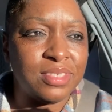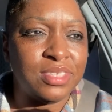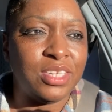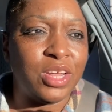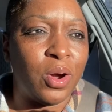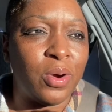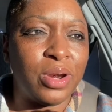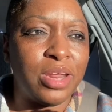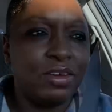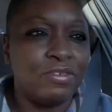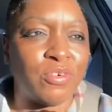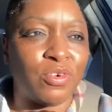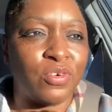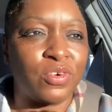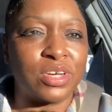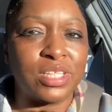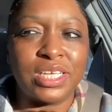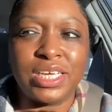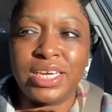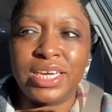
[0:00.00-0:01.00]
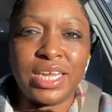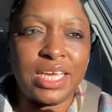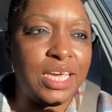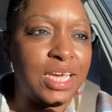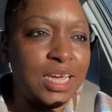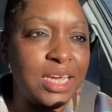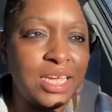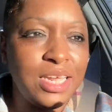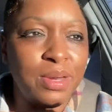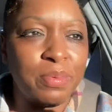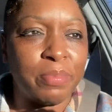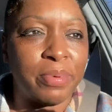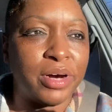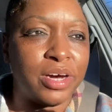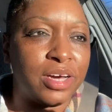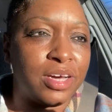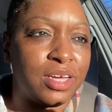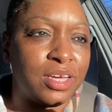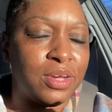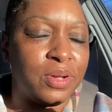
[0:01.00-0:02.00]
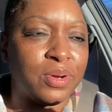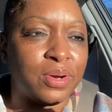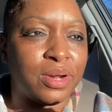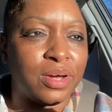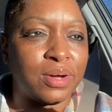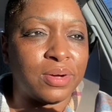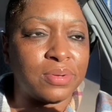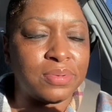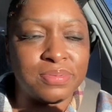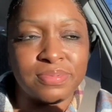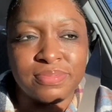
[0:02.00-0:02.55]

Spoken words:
don't even really need, but you know,